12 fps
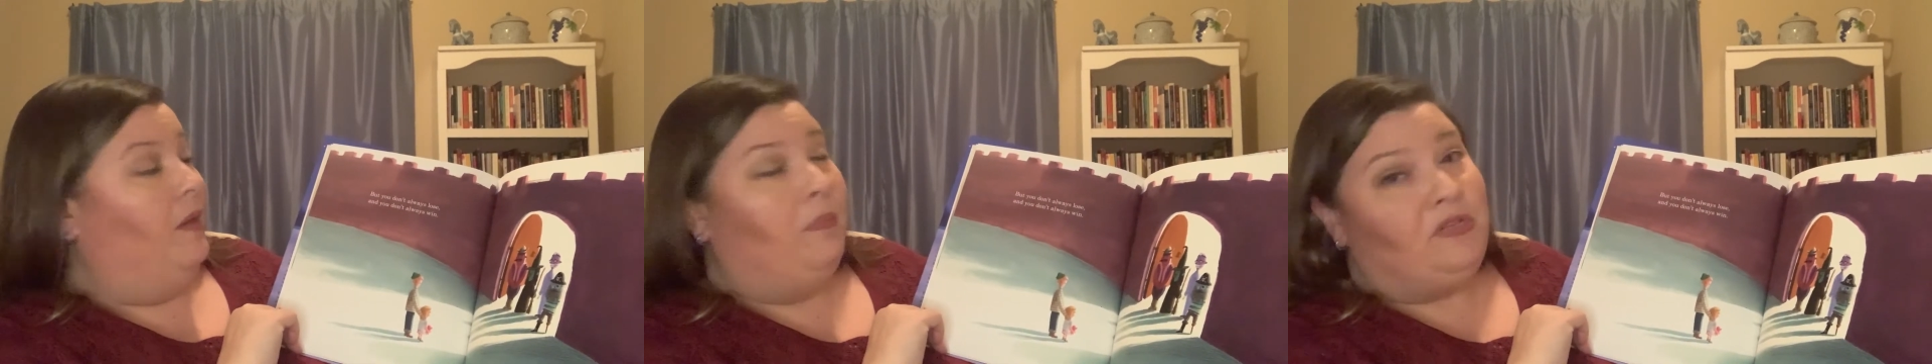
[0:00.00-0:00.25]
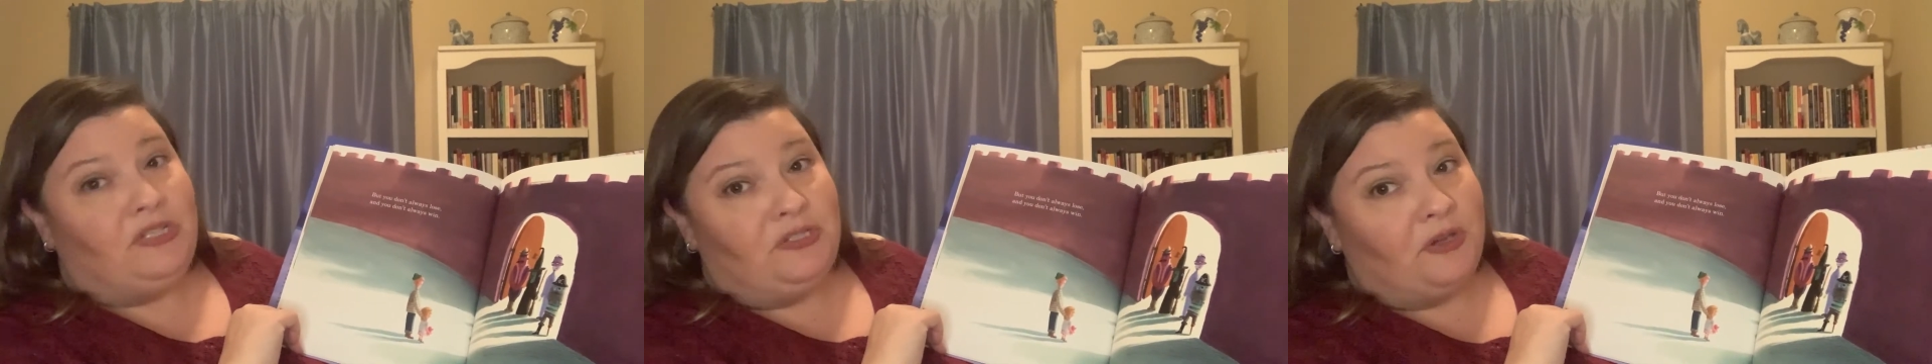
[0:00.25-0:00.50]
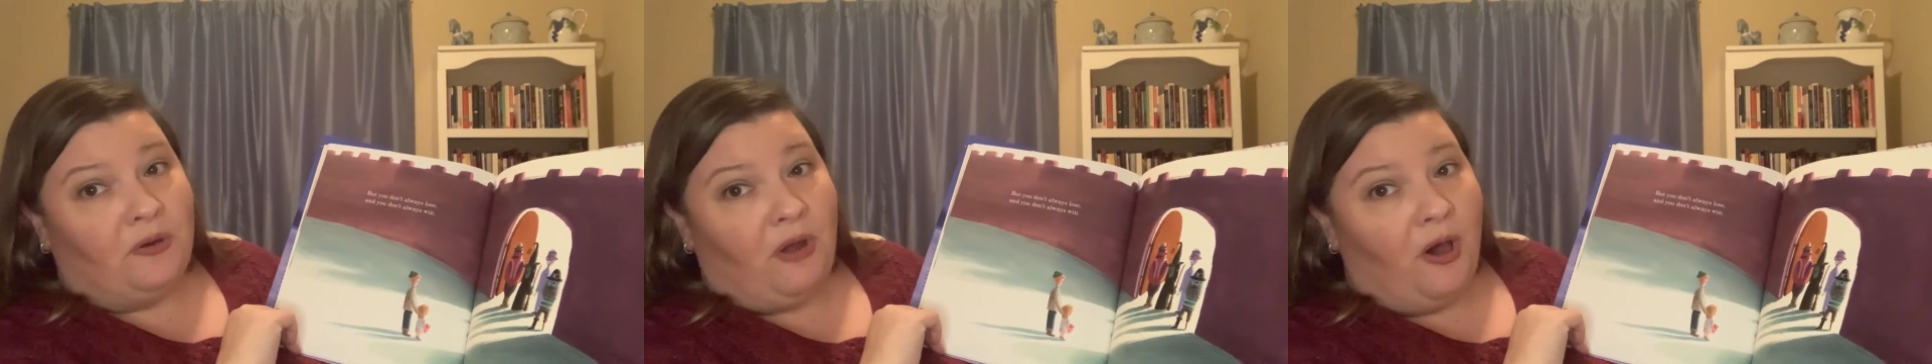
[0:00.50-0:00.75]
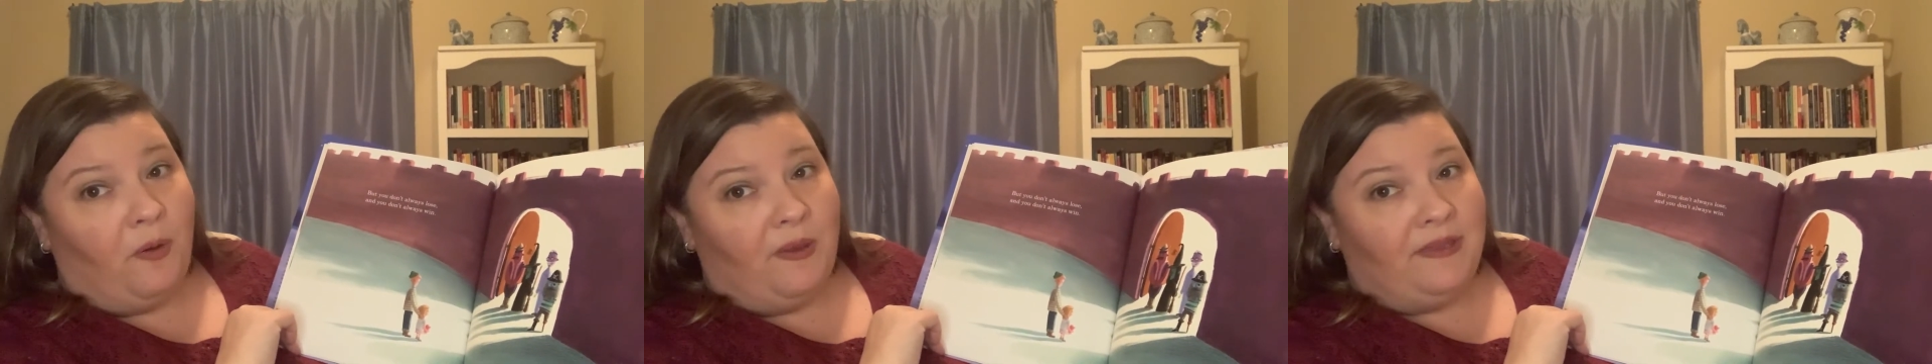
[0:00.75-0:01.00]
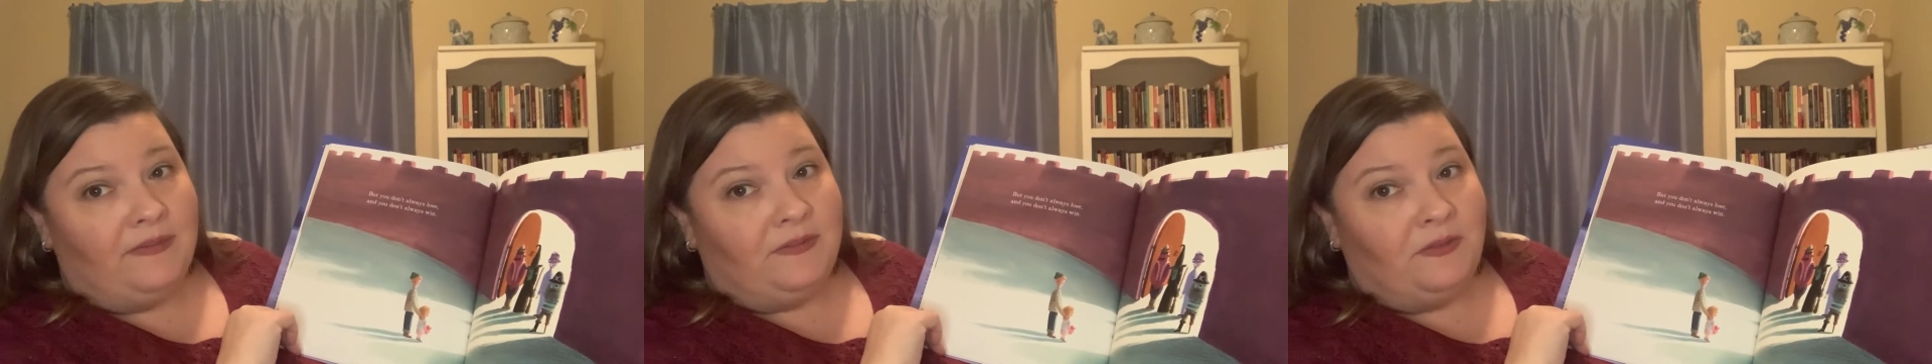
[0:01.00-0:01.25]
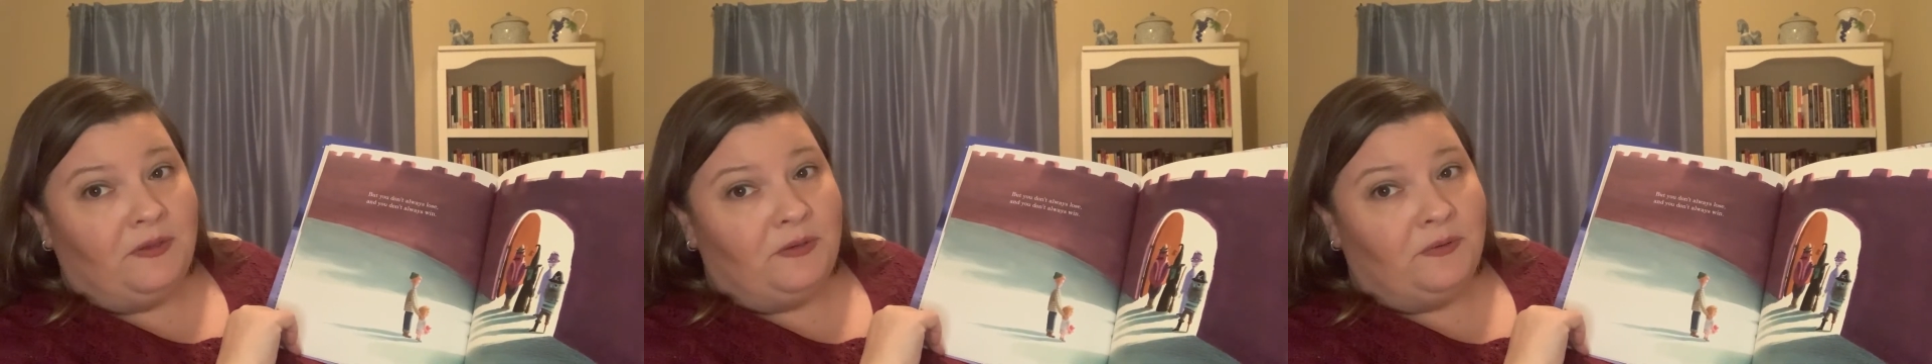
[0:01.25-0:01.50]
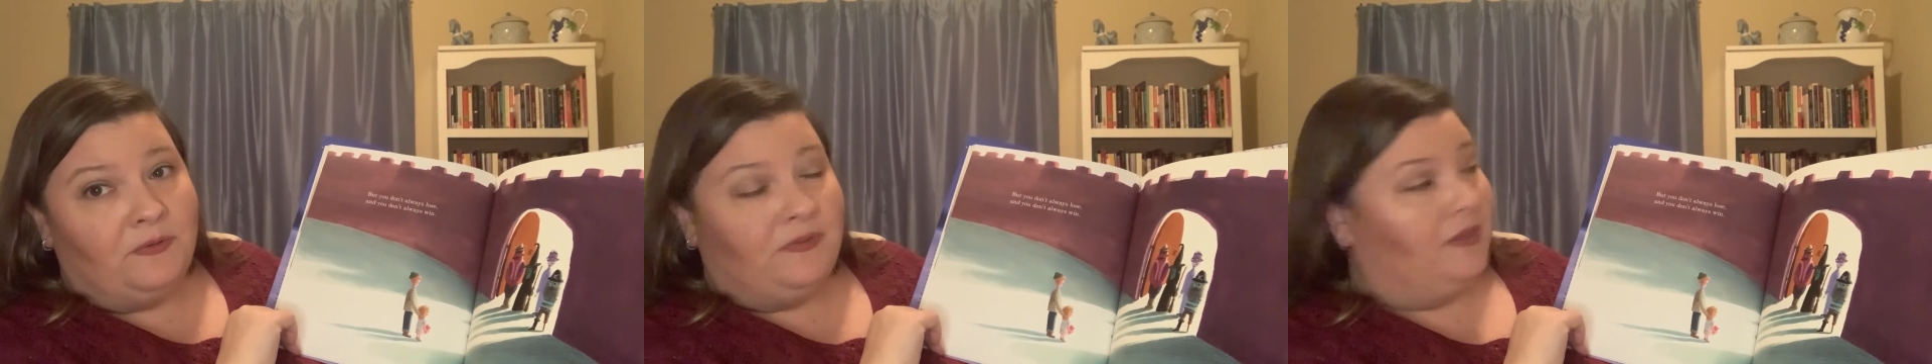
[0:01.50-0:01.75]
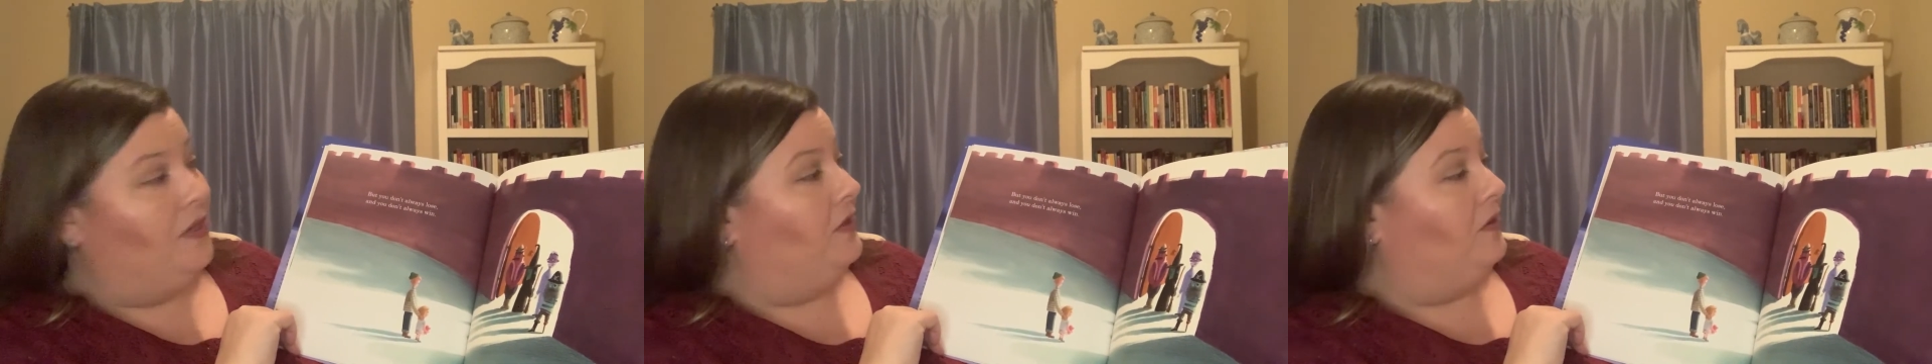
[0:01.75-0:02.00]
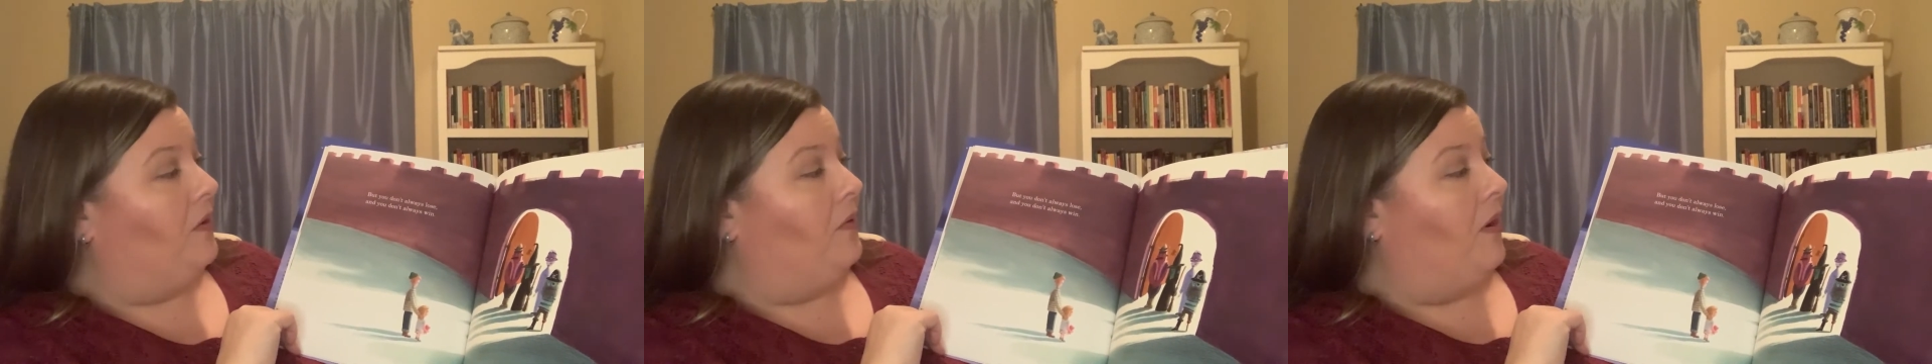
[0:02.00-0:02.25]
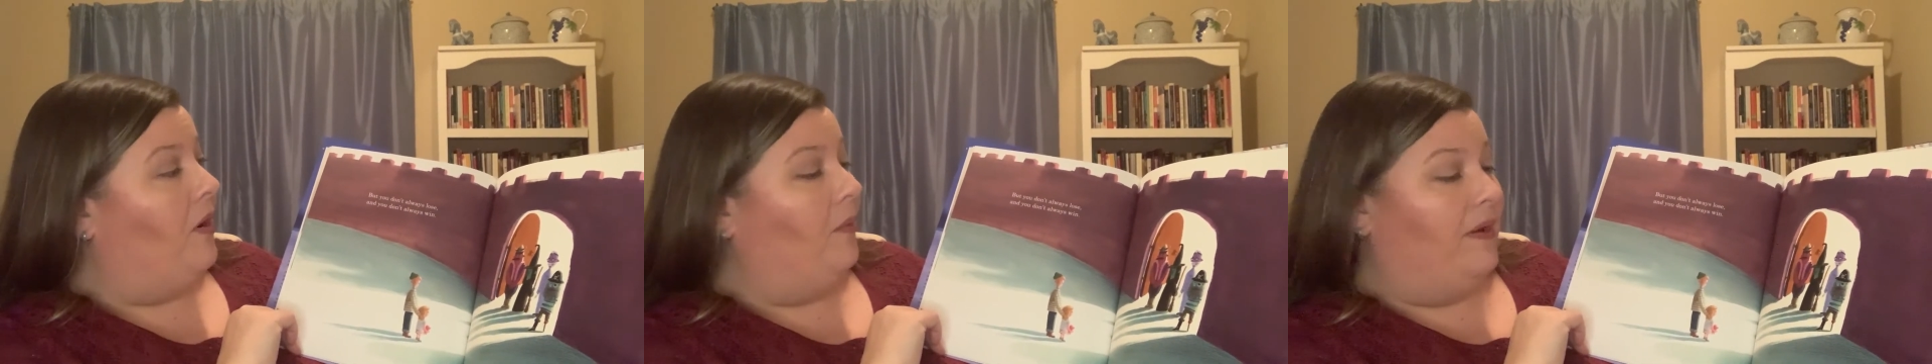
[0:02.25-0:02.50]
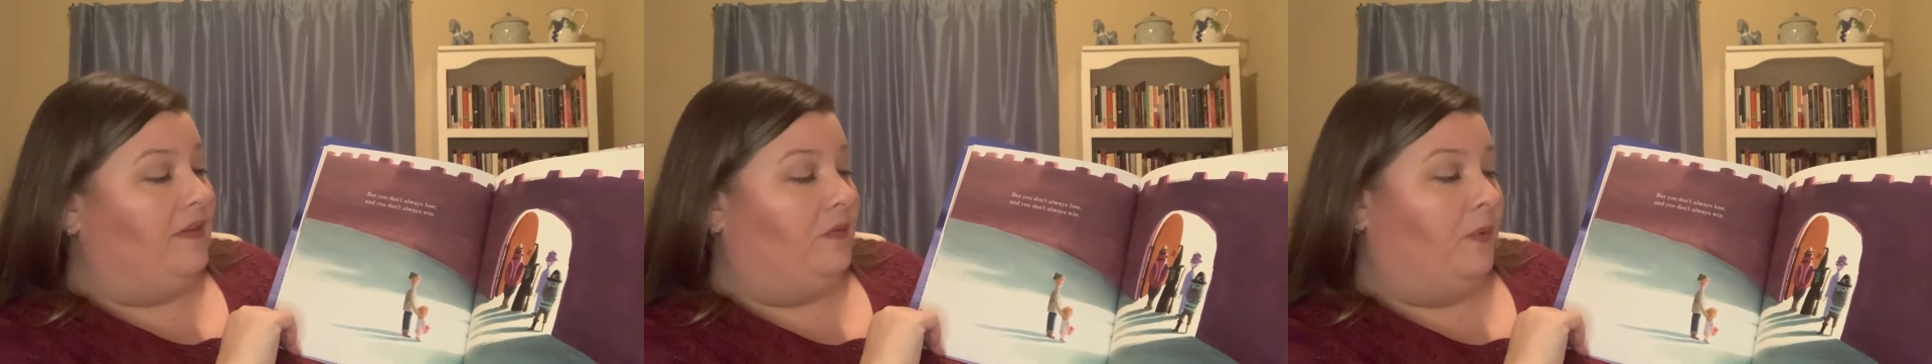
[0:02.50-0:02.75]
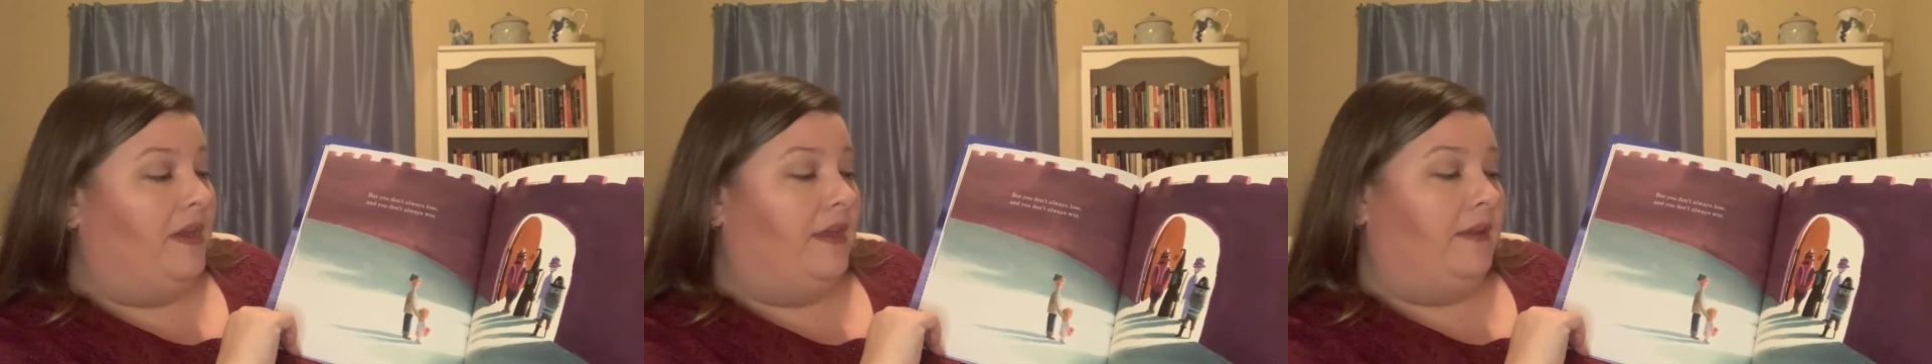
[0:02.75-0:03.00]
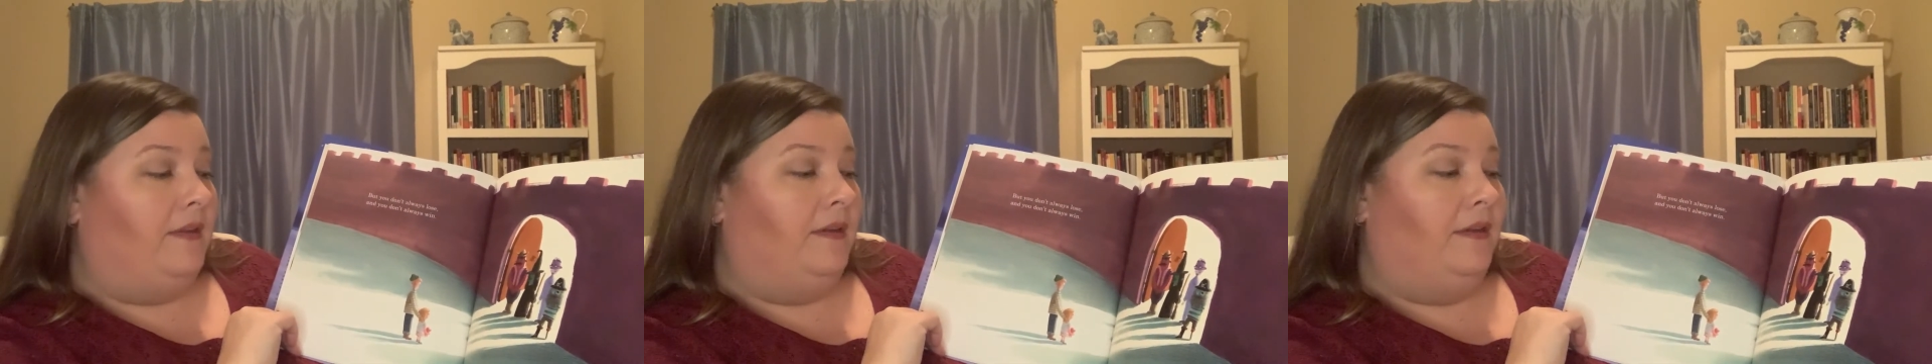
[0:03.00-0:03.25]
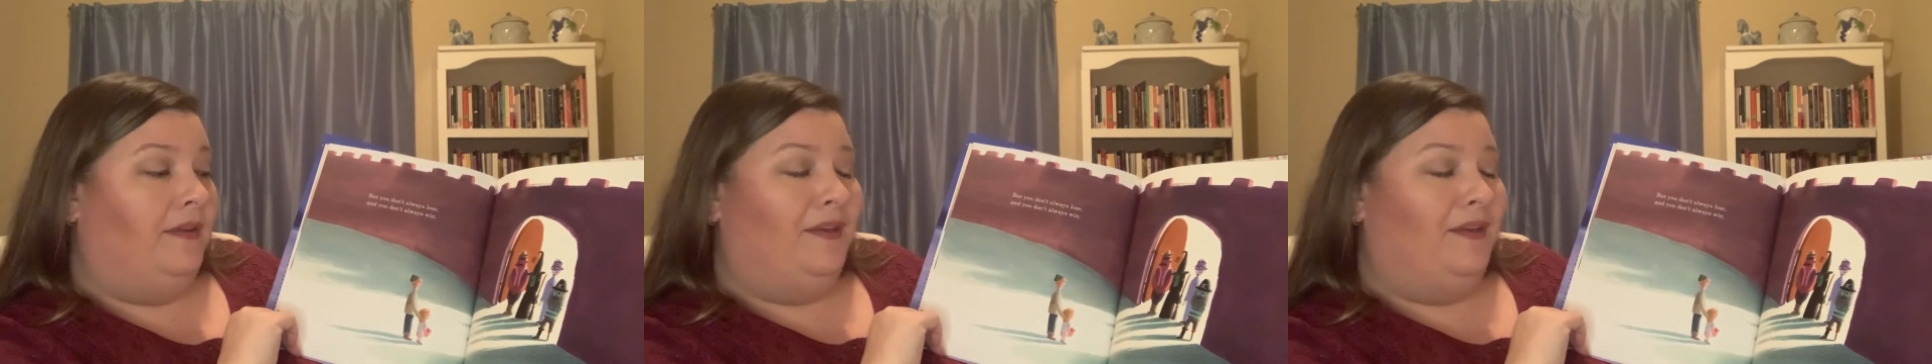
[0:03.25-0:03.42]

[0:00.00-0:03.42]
But you don't always lose and you don't always win.